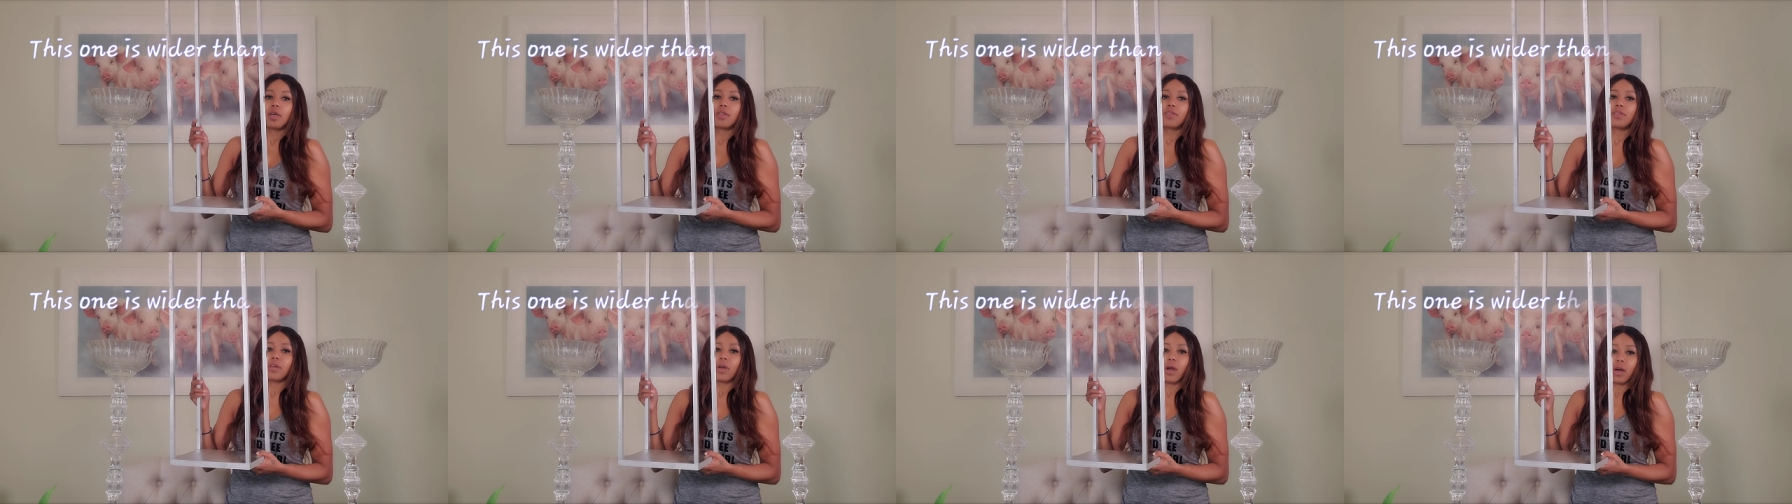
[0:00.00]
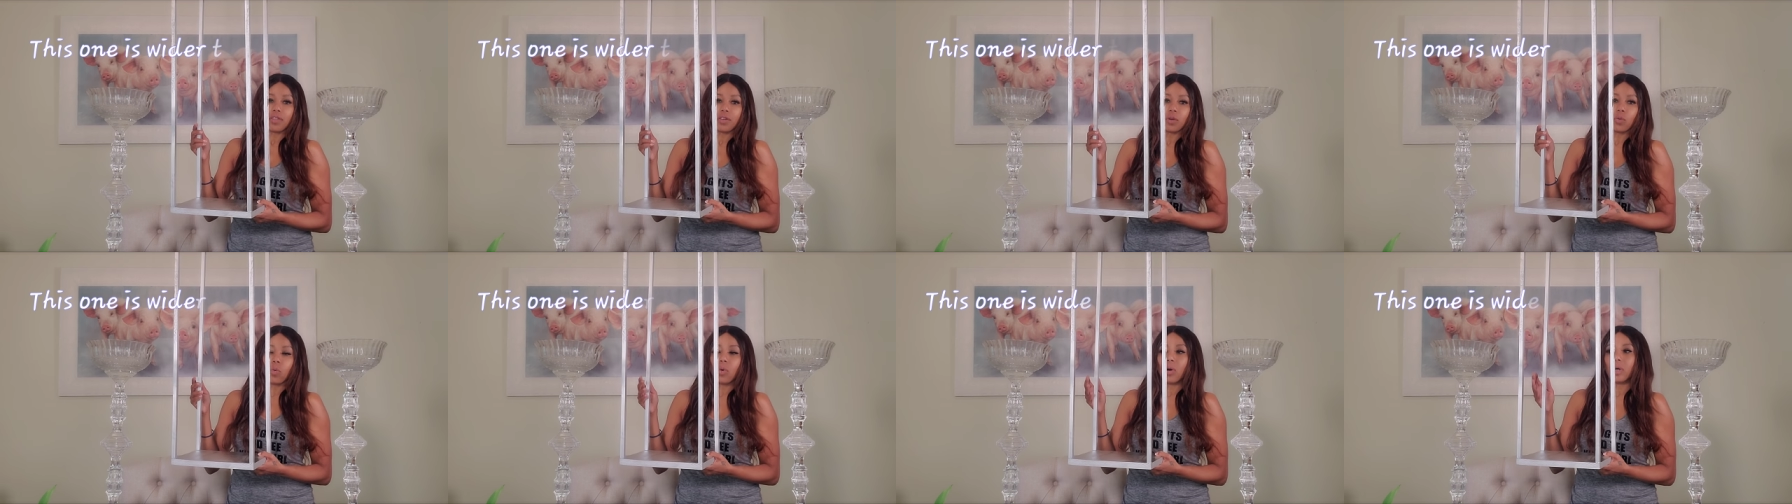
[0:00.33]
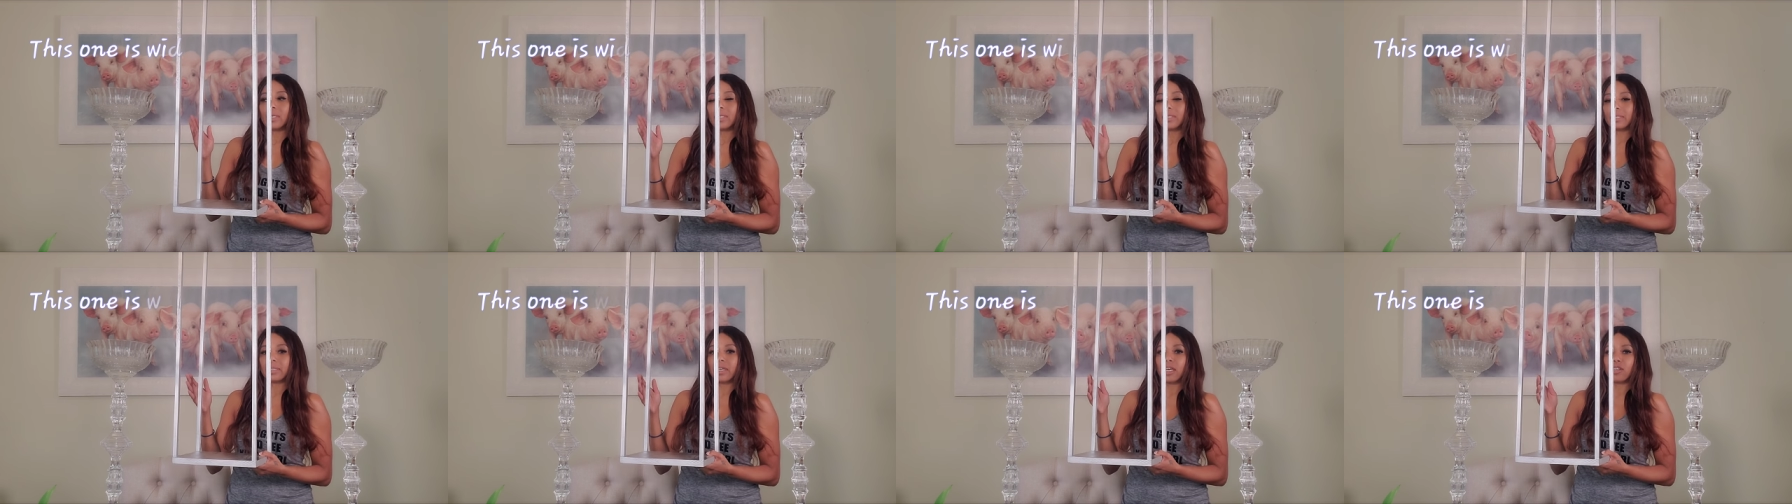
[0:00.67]
The other
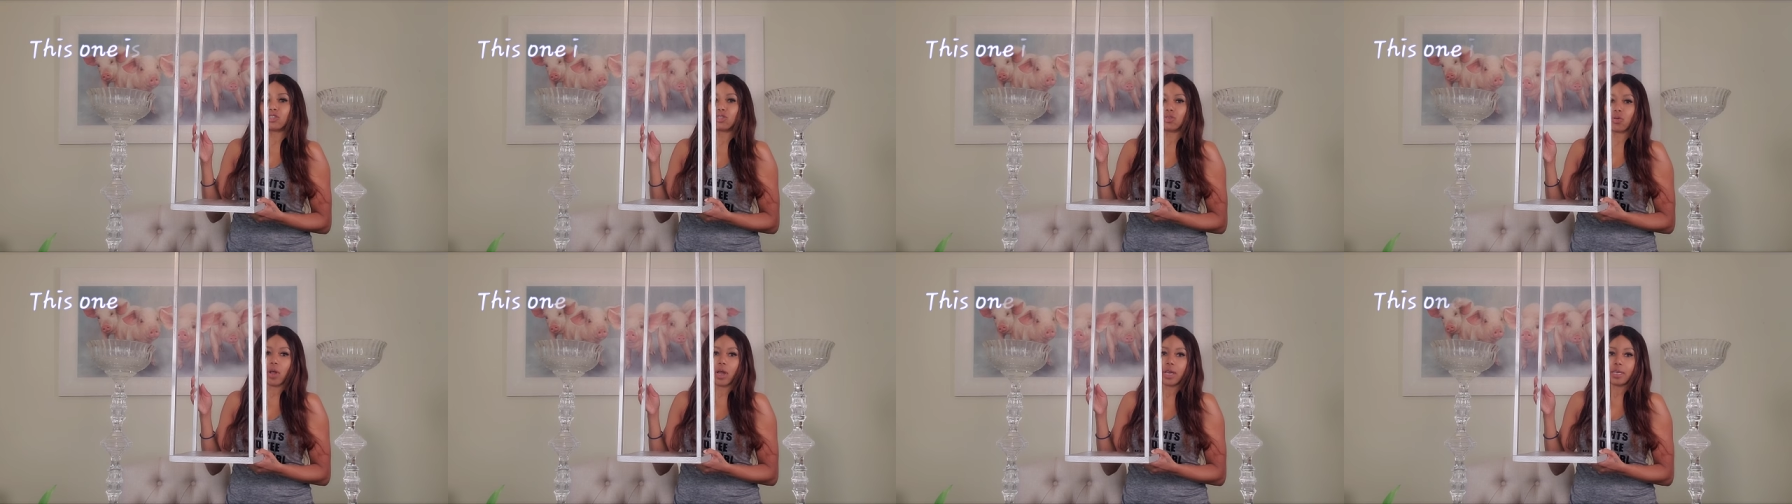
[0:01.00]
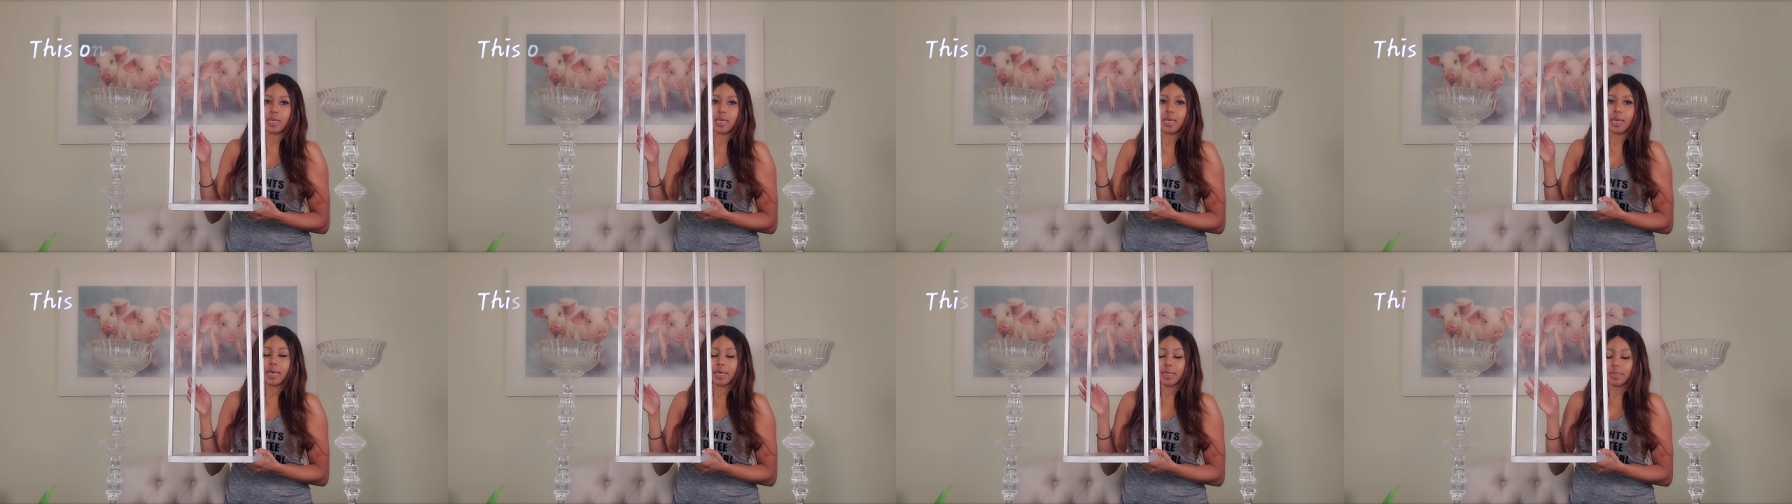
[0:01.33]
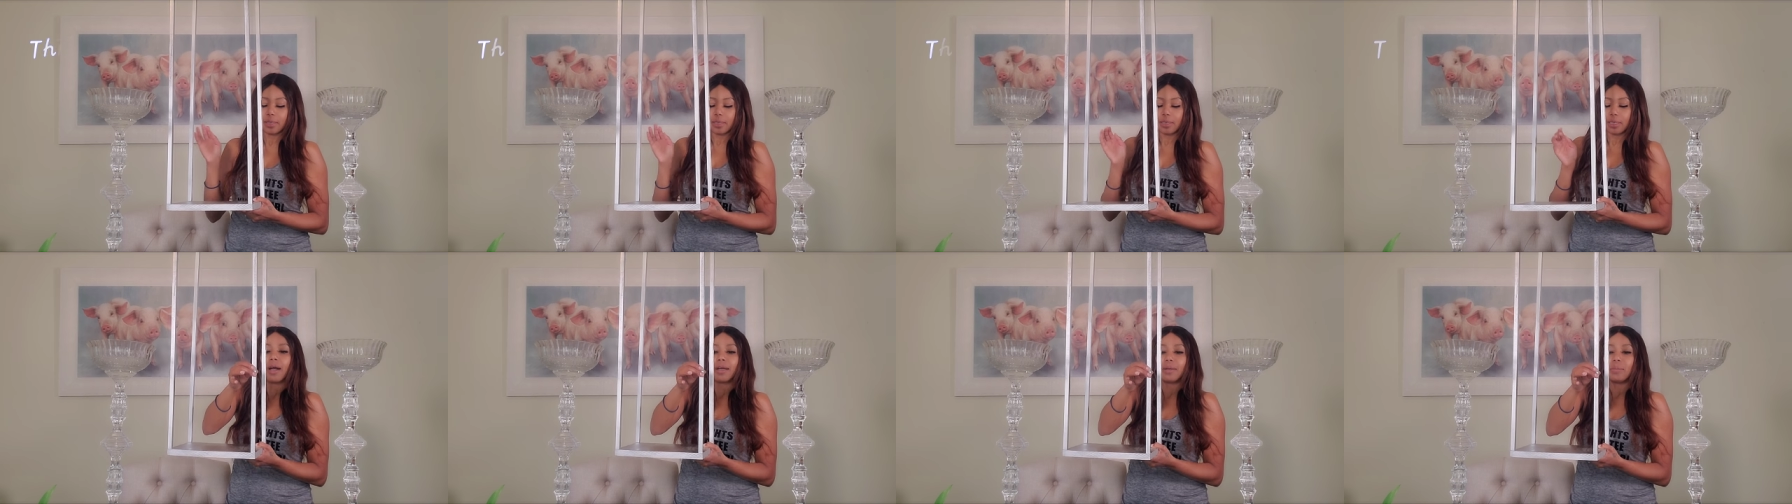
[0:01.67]
one is not dry yet.